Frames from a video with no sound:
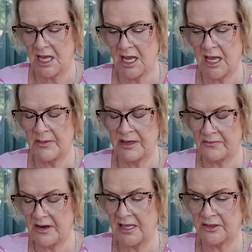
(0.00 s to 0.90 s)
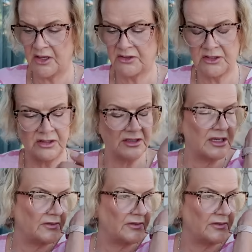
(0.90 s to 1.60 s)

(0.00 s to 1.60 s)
And I've layered those two this